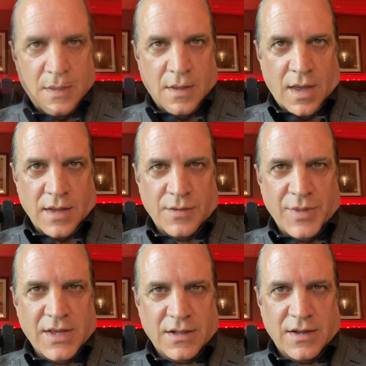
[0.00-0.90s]
And to
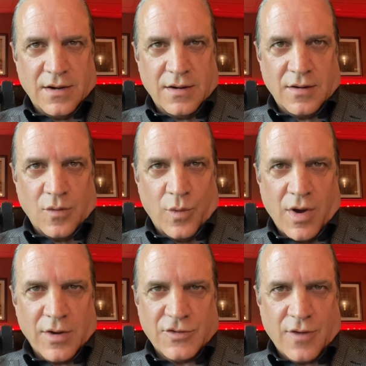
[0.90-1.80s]
be clear, we
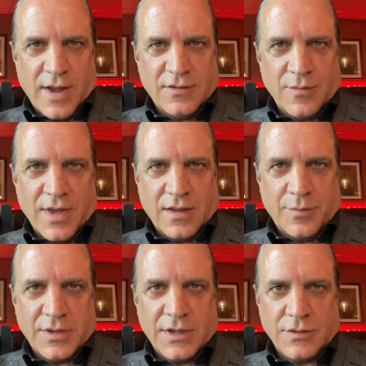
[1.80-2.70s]
aren't trying to make a
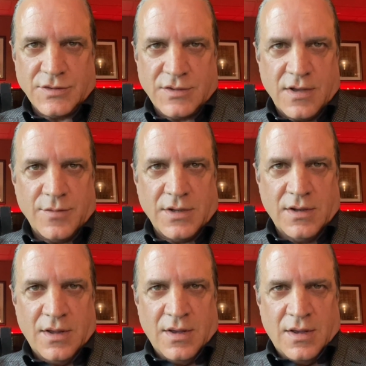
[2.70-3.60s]
political statement.
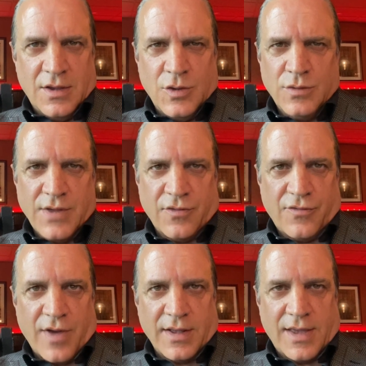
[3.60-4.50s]
You will never
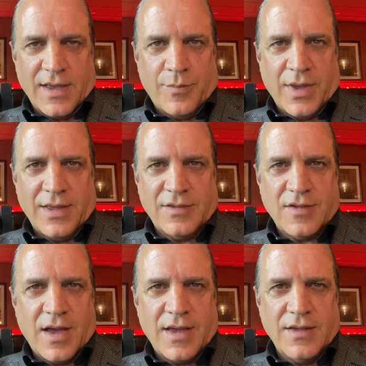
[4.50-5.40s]
find campaign
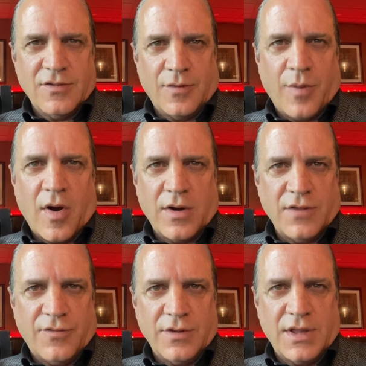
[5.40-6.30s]
signs or party
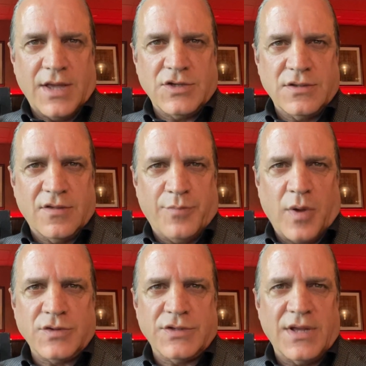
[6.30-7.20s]
affiliations
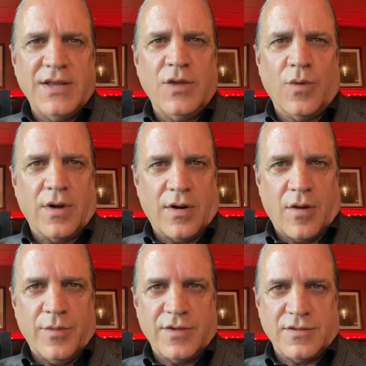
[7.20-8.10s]
posted anywhere at our
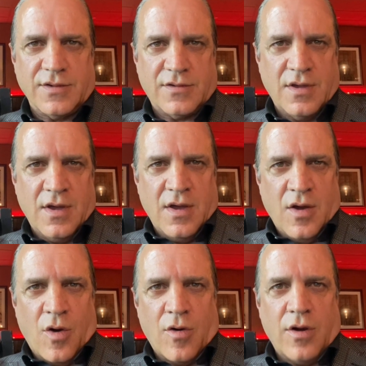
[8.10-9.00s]
business
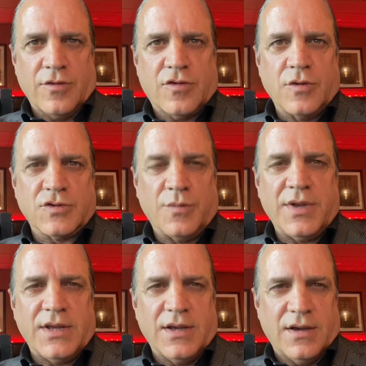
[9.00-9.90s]
or on social
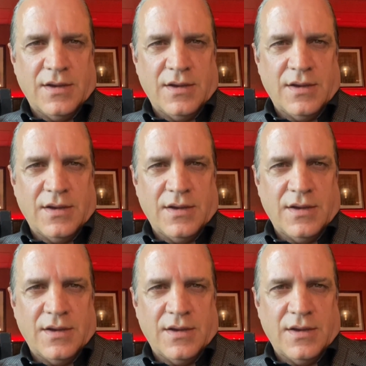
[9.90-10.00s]
media.